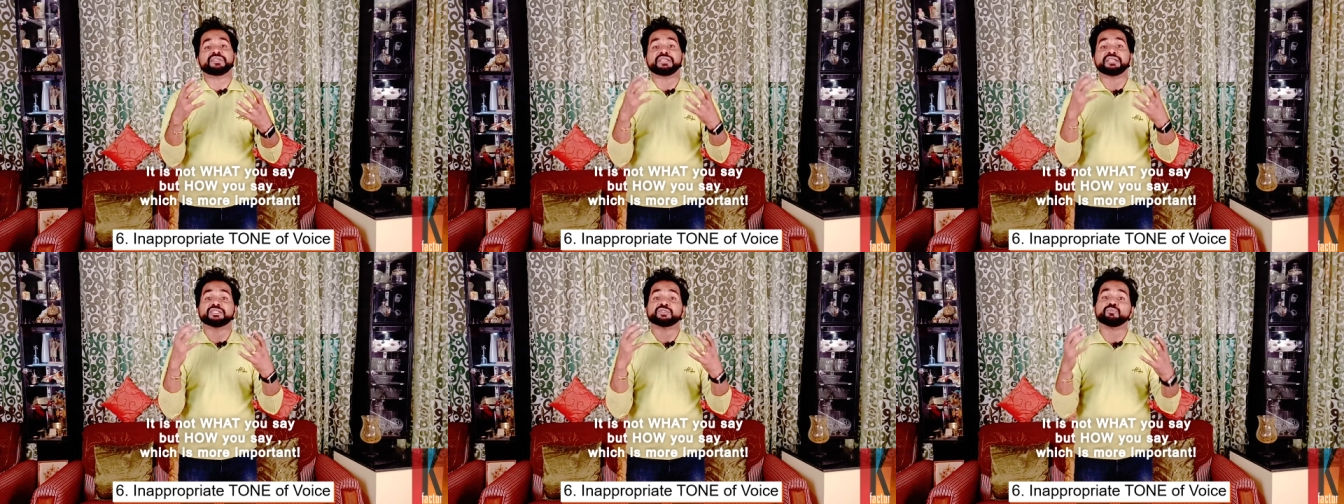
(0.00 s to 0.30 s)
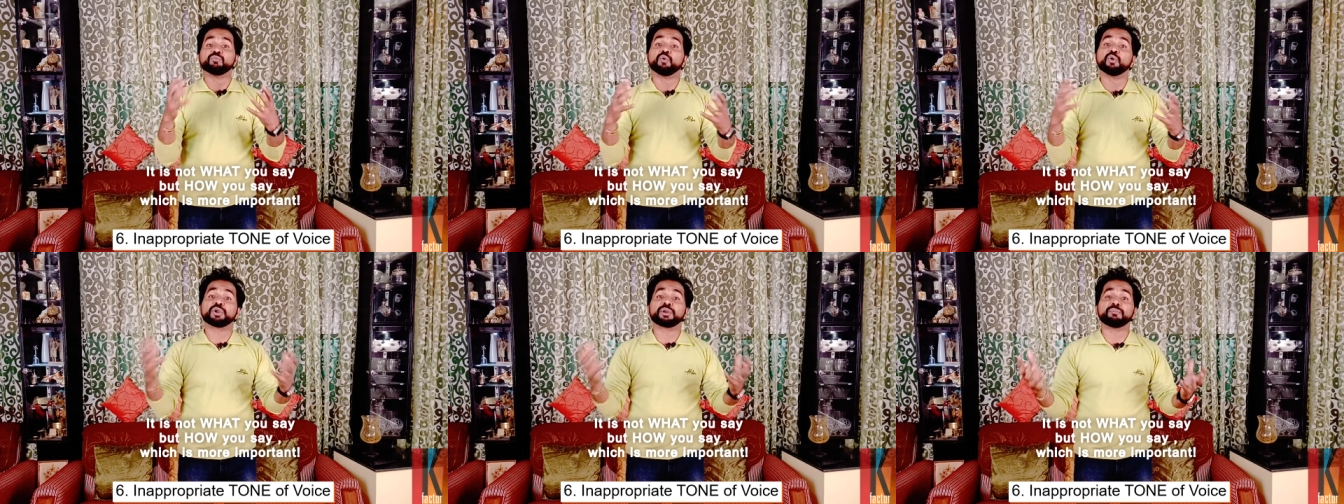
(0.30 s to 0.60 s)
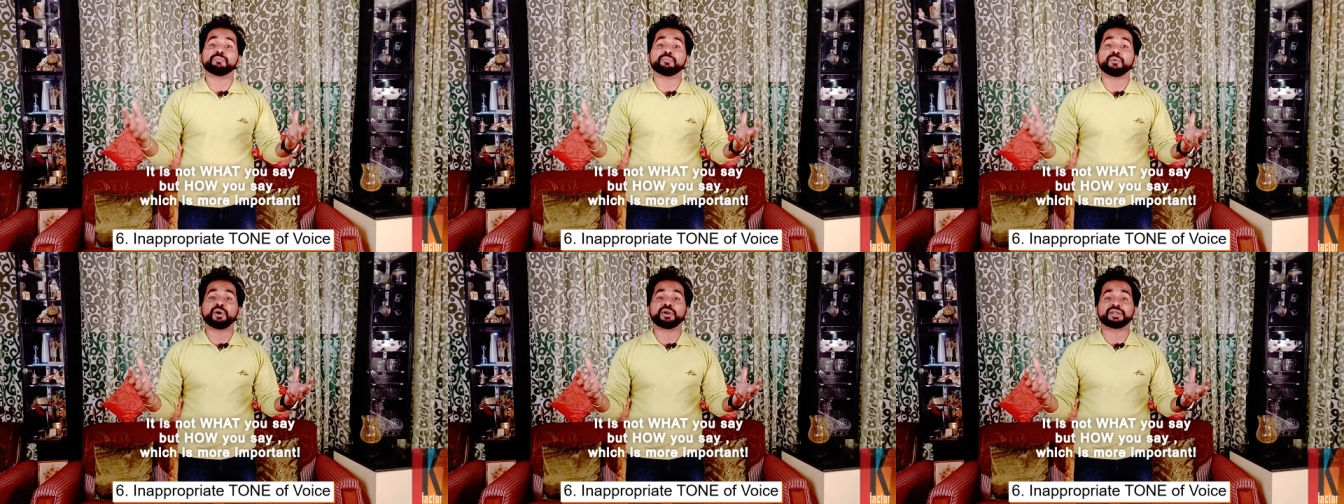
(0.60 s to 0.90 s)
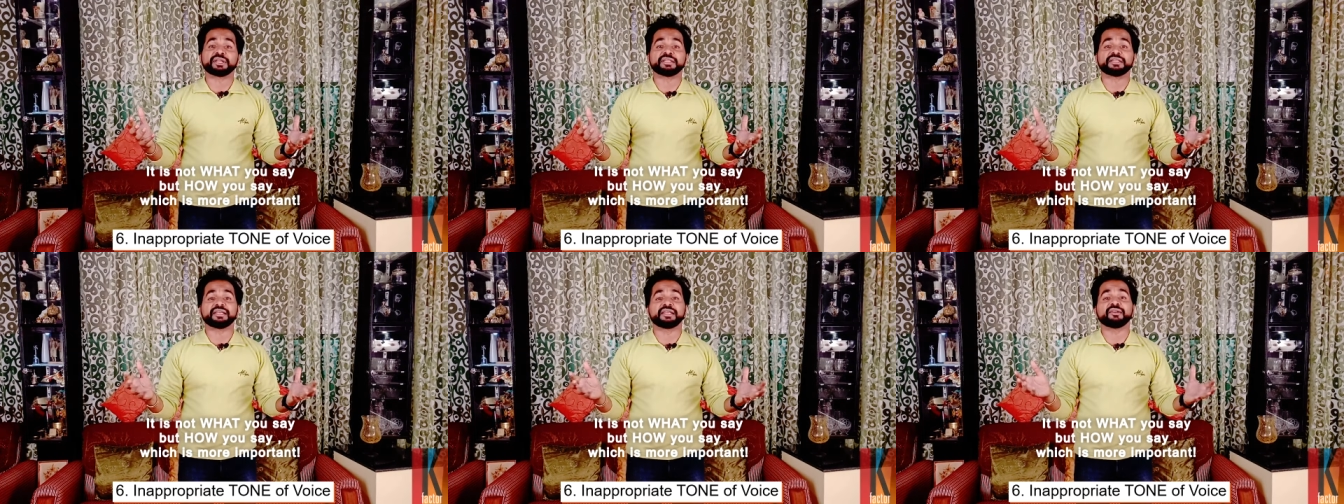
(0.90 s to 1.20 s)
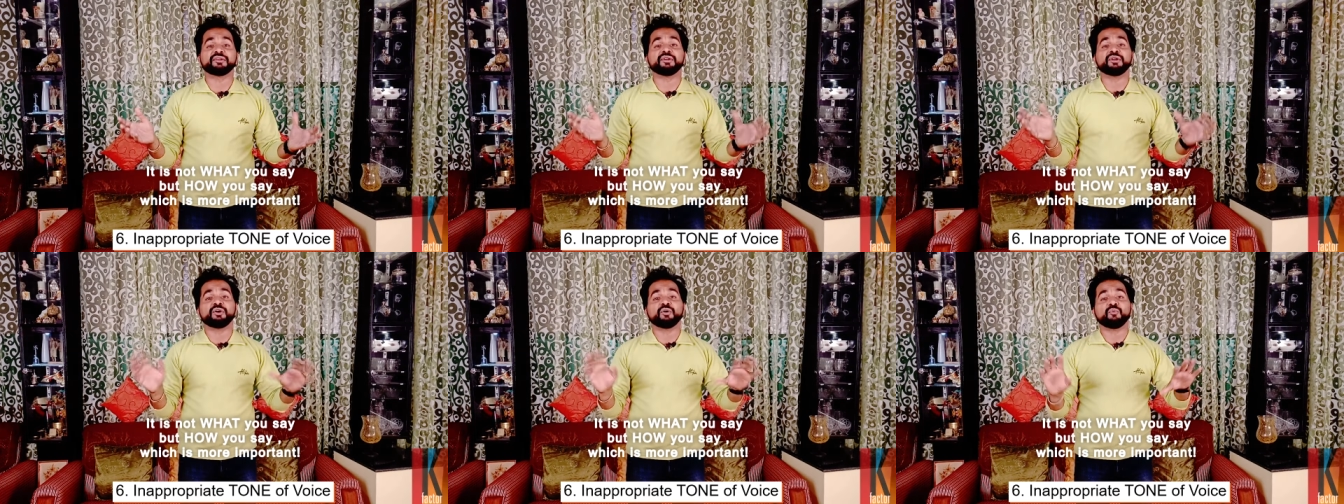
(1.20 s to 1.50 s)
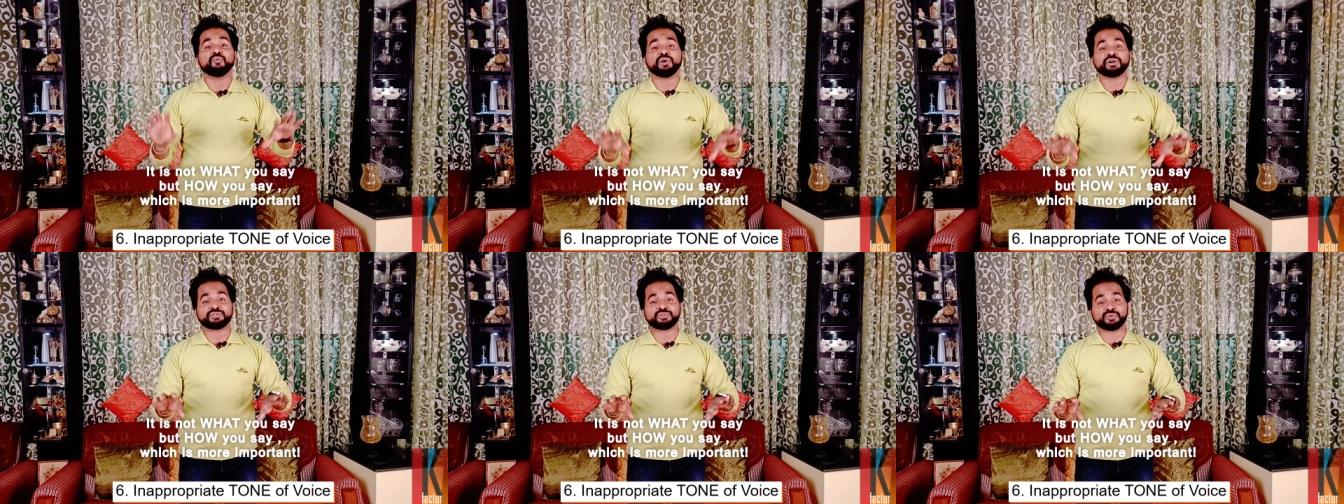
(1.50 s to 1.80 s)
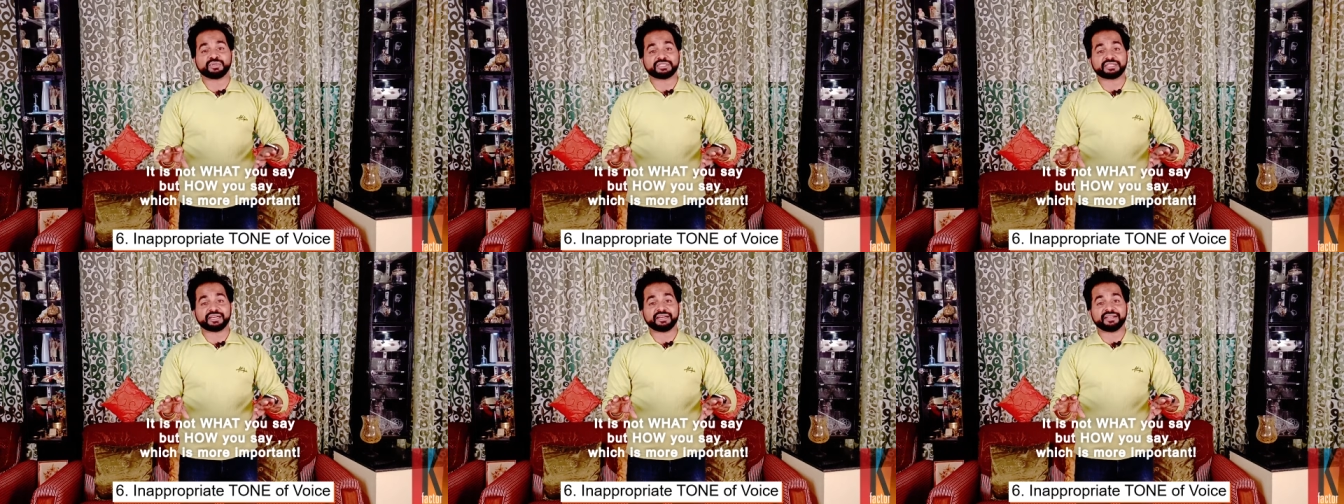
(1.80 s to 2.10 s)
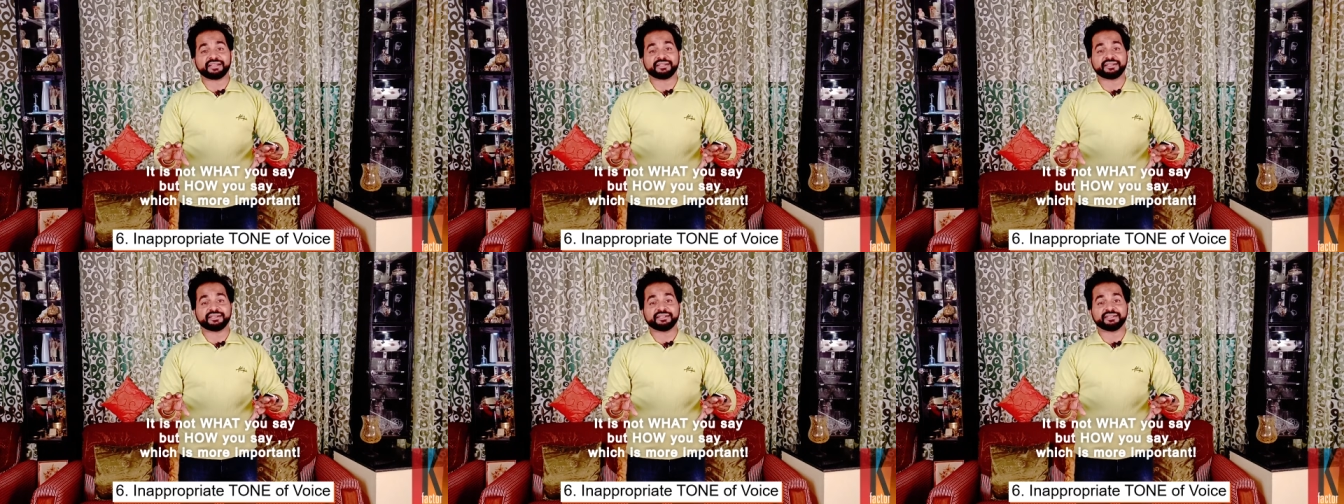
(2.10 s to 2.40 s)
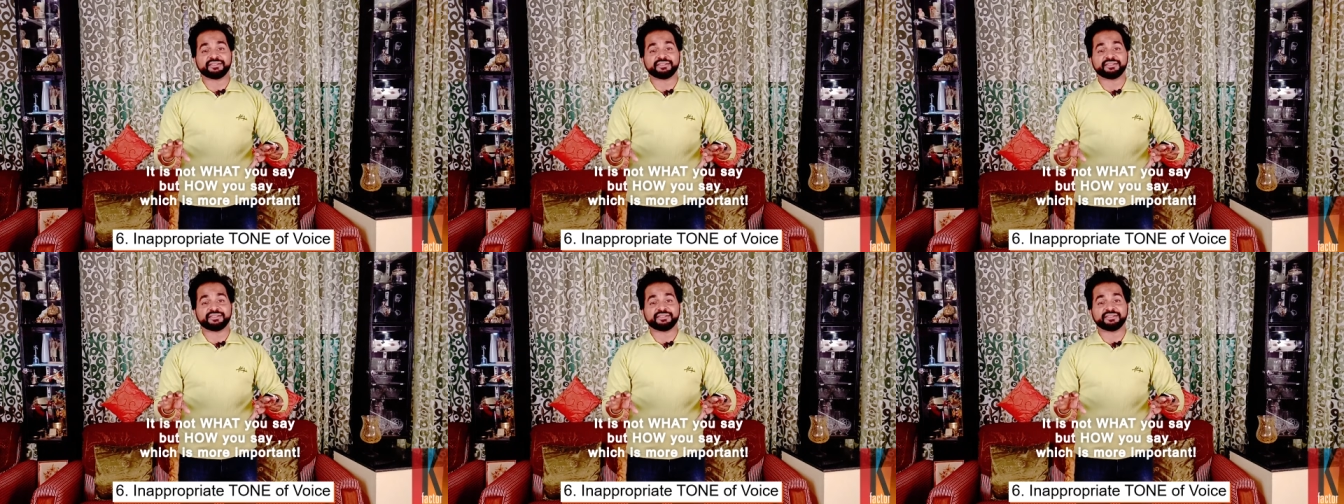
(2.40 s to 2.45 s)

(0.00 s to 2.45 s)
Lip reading: is more important than what you are telling.